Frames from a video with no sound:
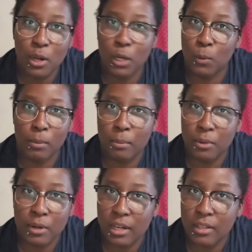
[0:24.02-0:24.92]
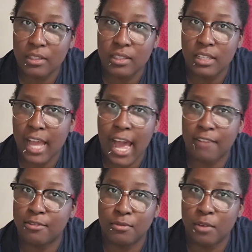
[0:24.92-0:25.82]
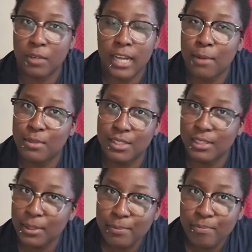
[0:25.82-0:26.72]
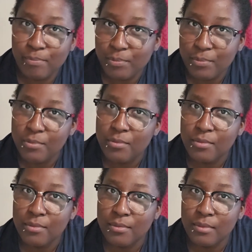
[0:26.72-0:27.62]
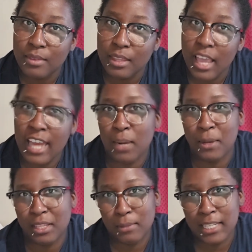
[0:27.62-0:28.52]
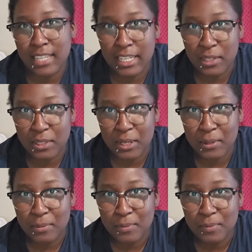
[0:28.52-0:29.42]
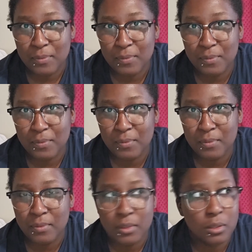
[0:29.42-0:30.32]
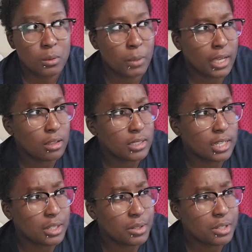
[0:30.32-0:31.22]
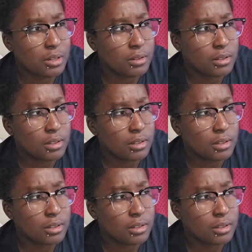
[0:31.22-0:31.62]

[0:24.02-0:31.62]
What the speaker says: even though I don't remember half of what happens in them. And I read them like 10 years ago. Wait, 10 years ago?